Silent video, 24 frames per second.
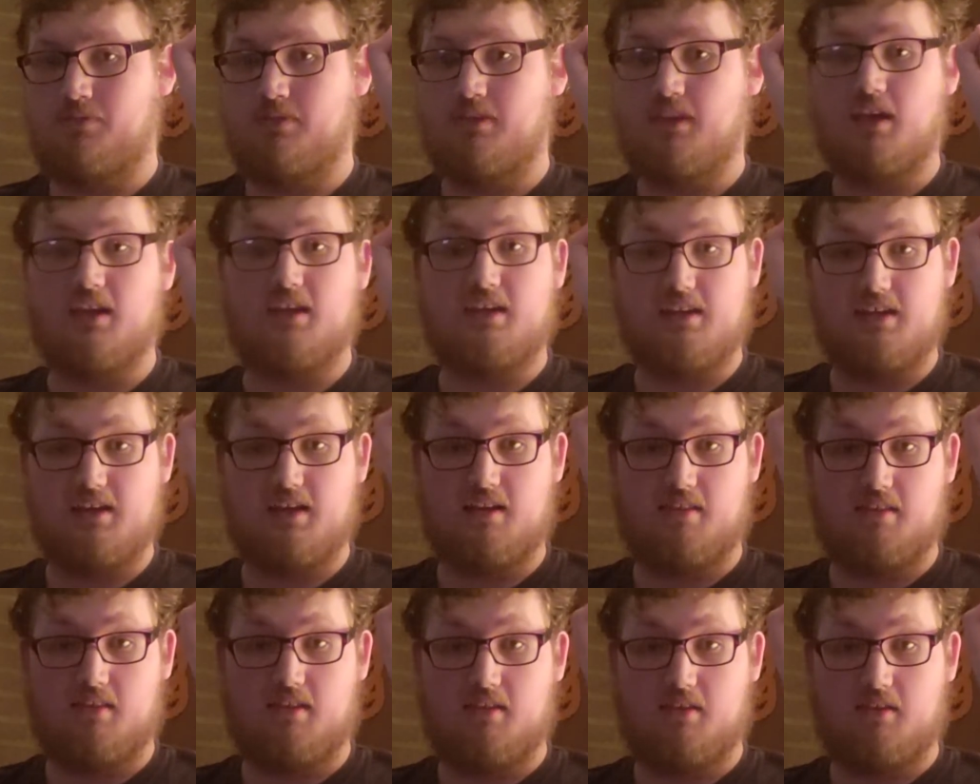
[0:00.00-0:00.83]
that he
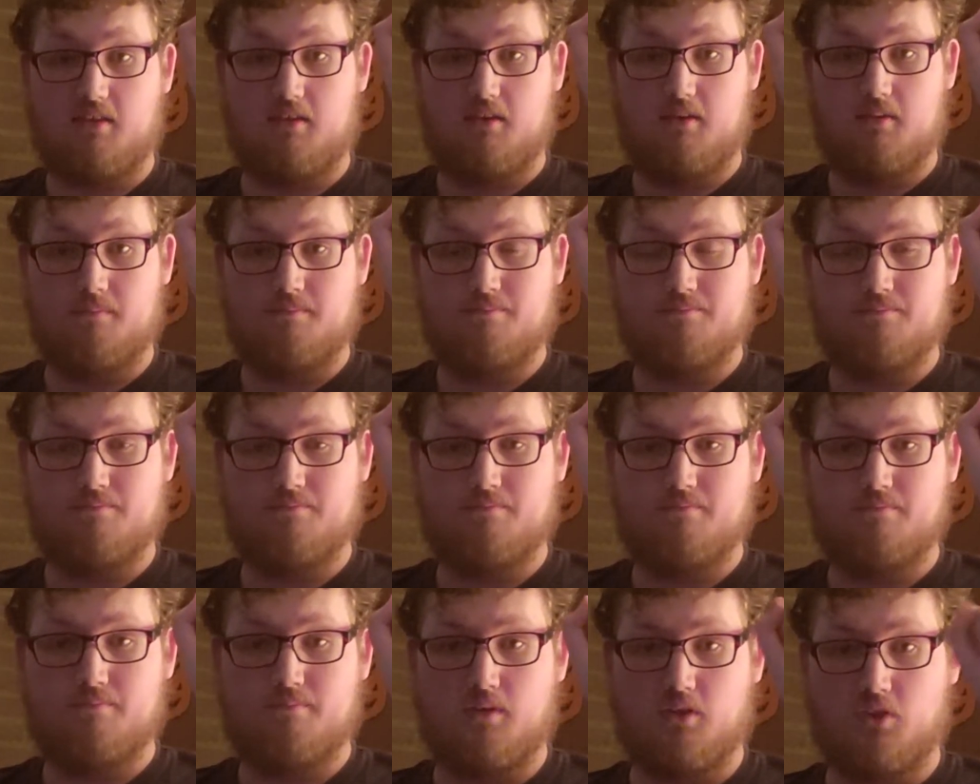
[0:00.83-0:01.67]
existed
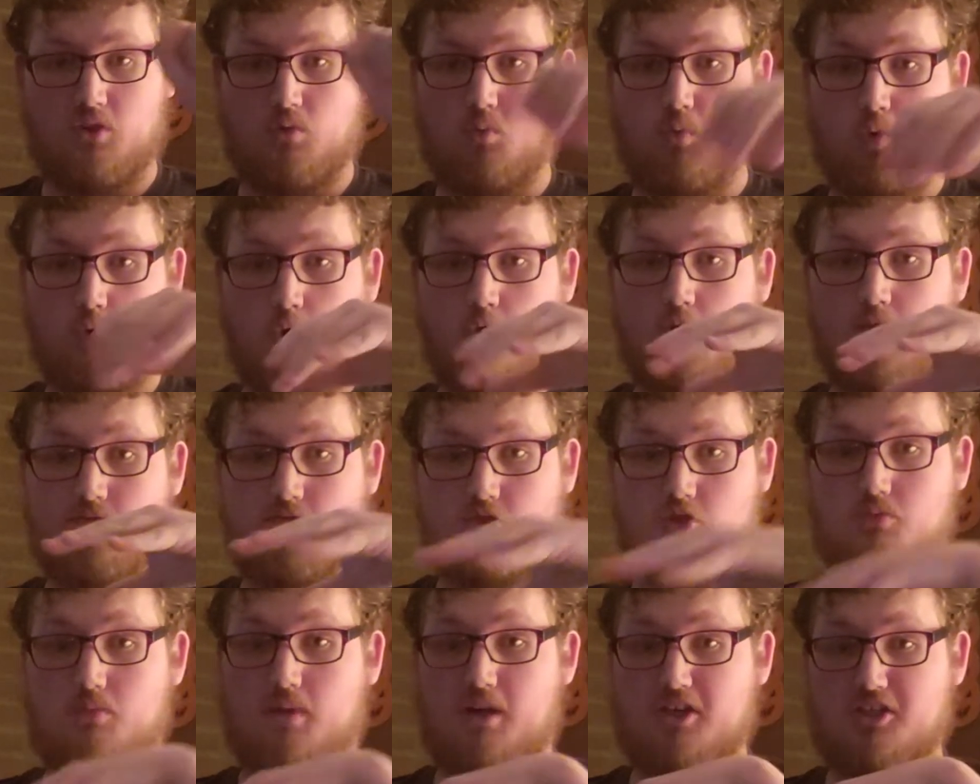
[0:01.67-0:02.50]
in the world of
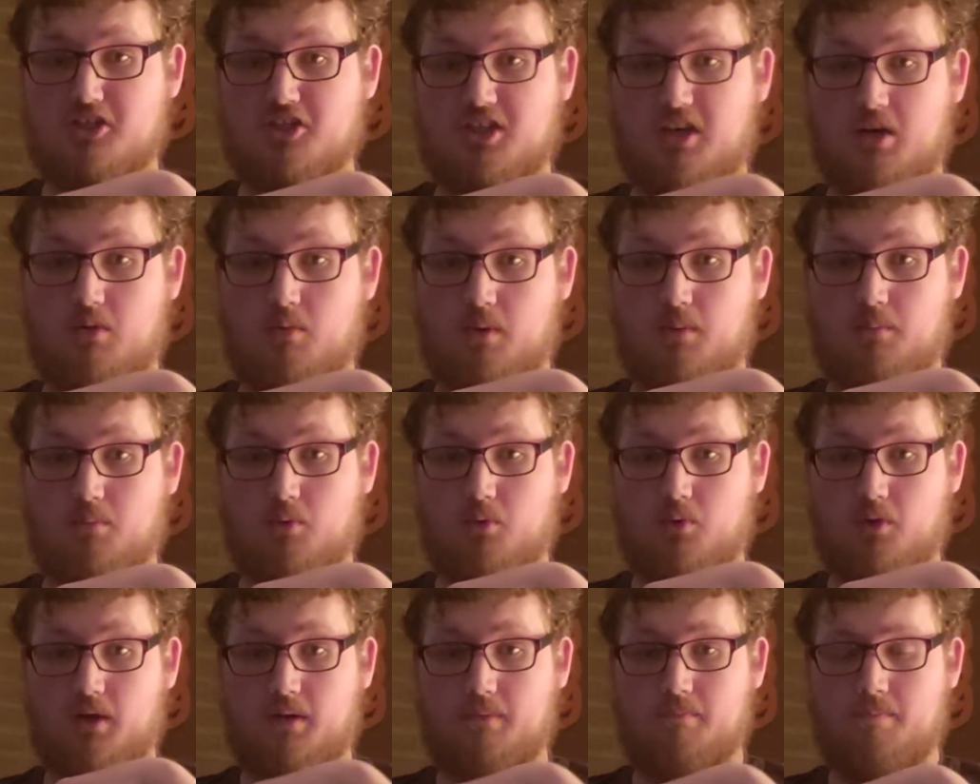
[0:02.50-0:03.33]
Jumanji at one
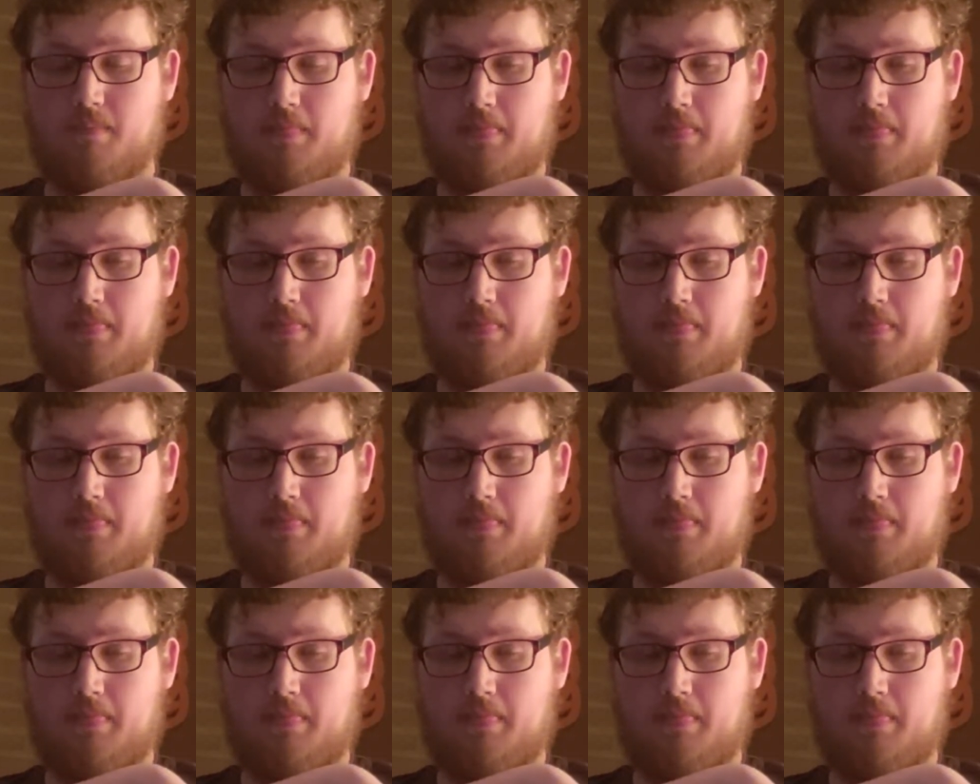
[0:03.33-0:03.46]
point,